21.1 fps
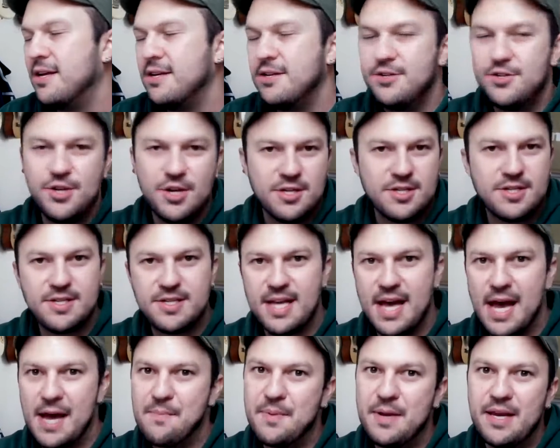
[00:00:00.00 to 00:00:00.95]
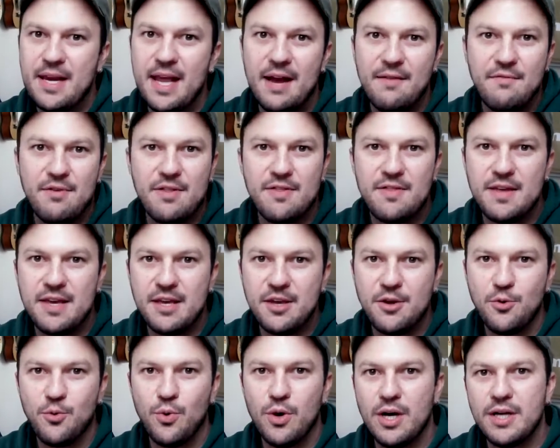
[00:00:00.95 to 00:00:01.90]
Just type in everything
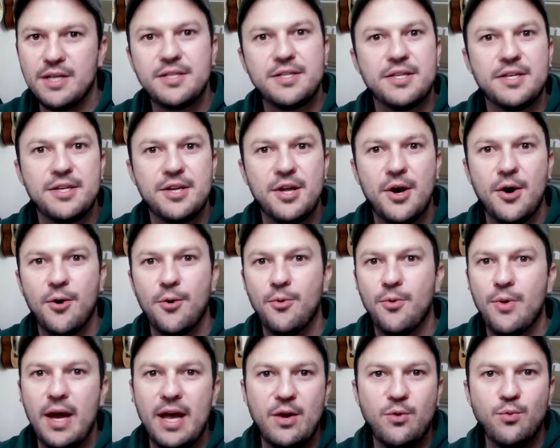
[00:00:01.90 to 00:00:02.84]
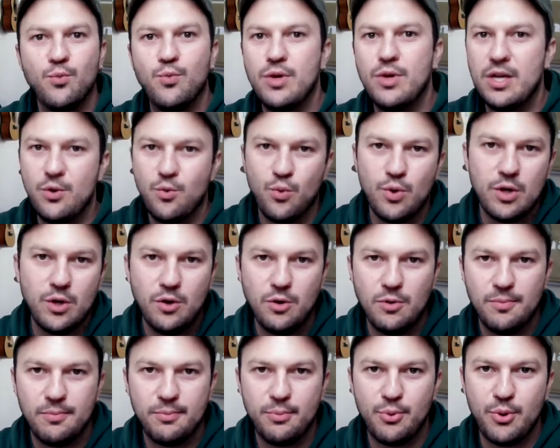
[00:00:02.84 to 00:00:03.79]
you want to know and we
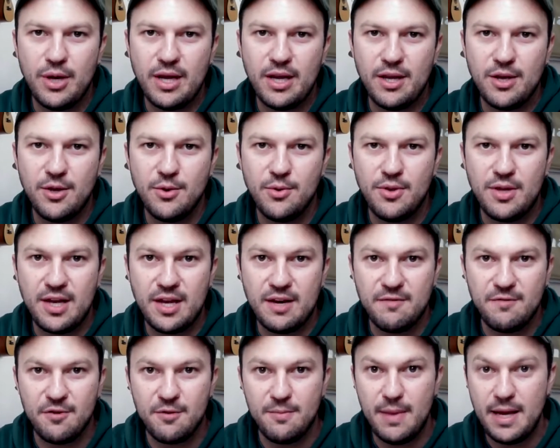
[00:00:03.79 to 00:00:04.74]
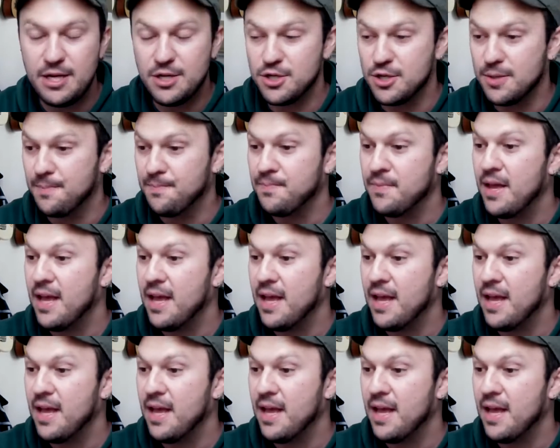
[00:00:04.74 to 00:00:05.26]
will bring you the information.